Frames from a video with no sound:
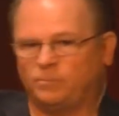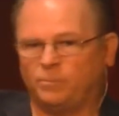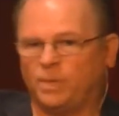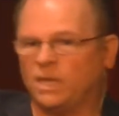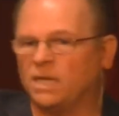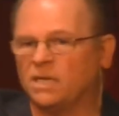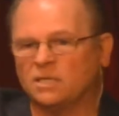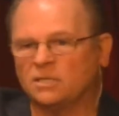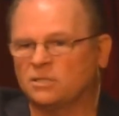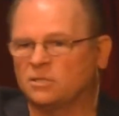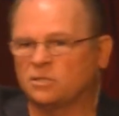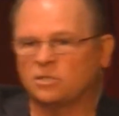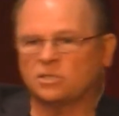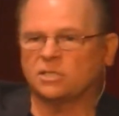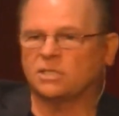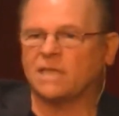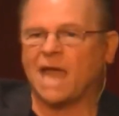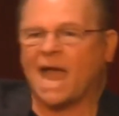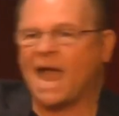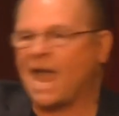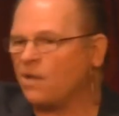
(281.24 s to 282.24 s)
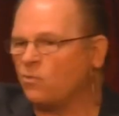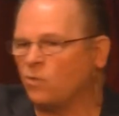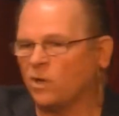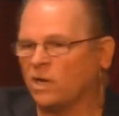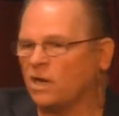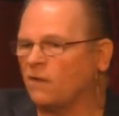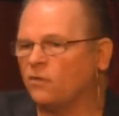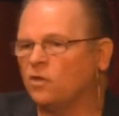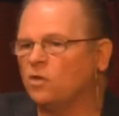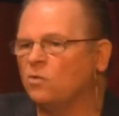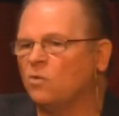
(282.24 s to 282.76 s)
pig sty,
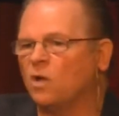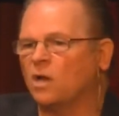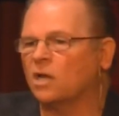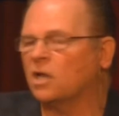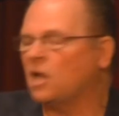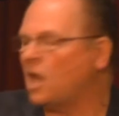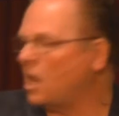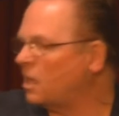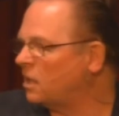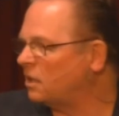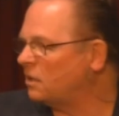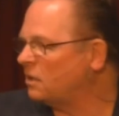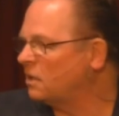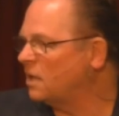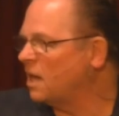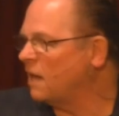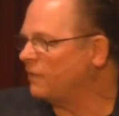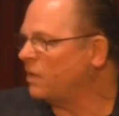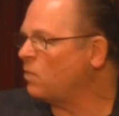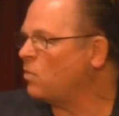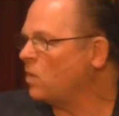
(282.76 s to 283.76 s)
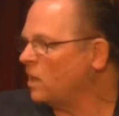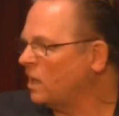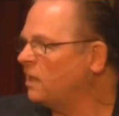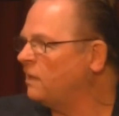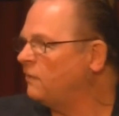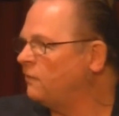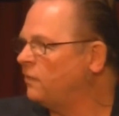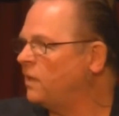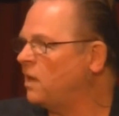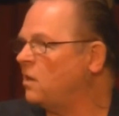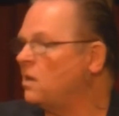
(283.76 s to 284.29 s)
whatever you want to call it, they want to
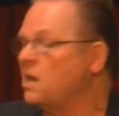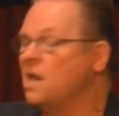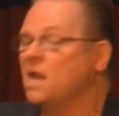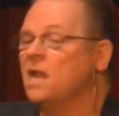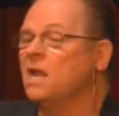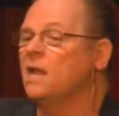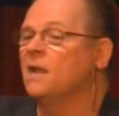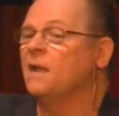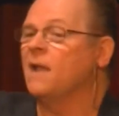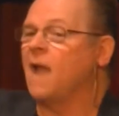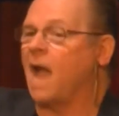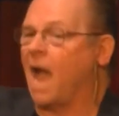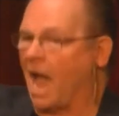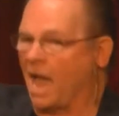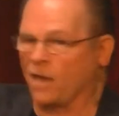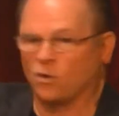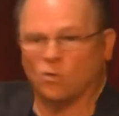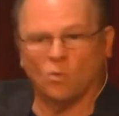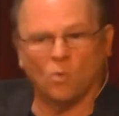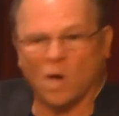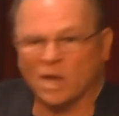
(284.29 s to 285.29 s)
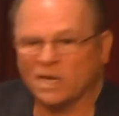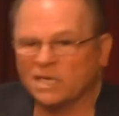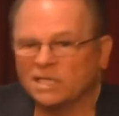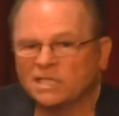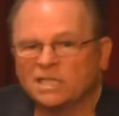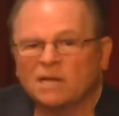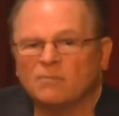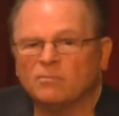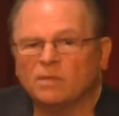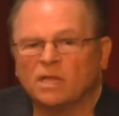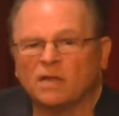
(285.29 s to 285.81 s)
live there. I don't want to
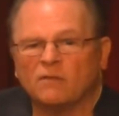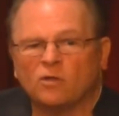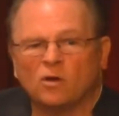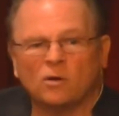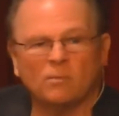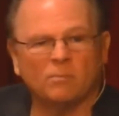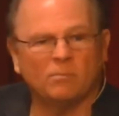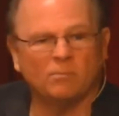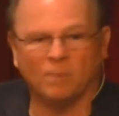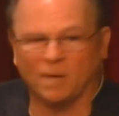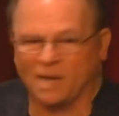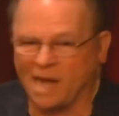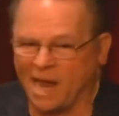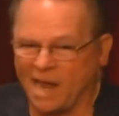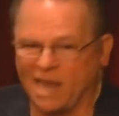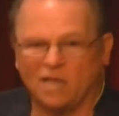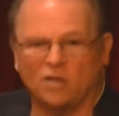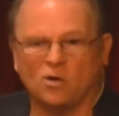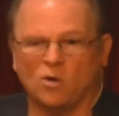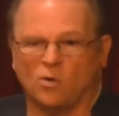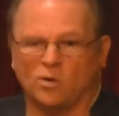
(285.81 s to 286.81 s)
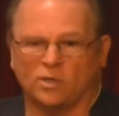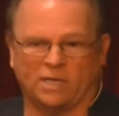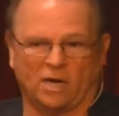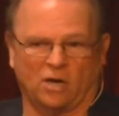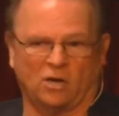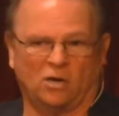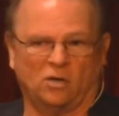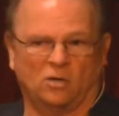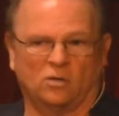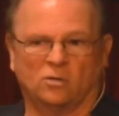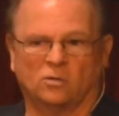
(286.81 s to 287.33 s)
see them live there, but I ain't going
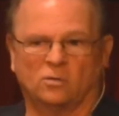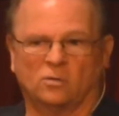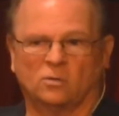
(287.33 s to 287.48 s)
there.